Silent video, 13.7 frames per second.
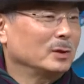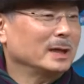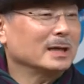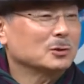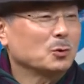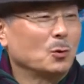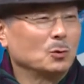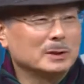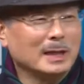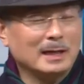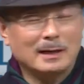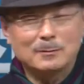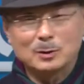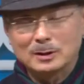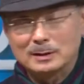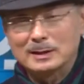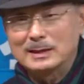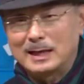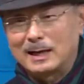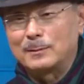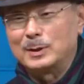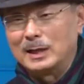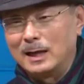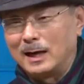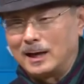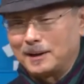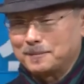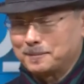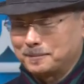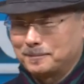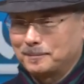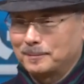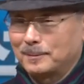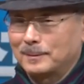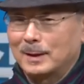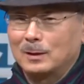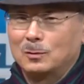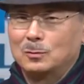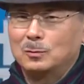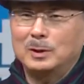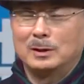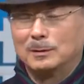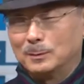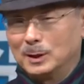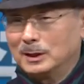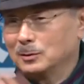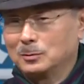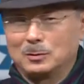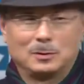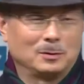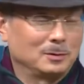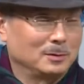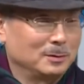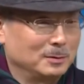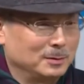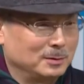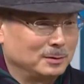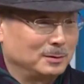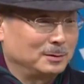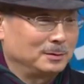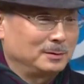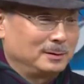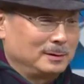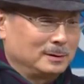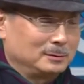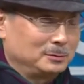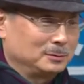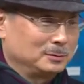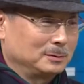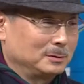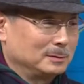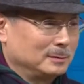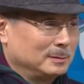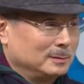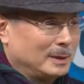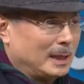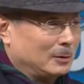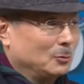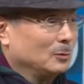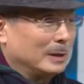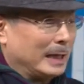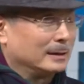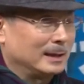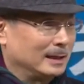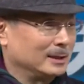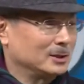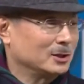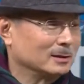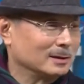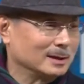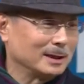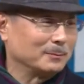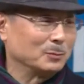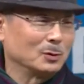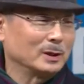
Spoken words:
So, who would be the smart ones? My mother didn't go to school, but she is very smart.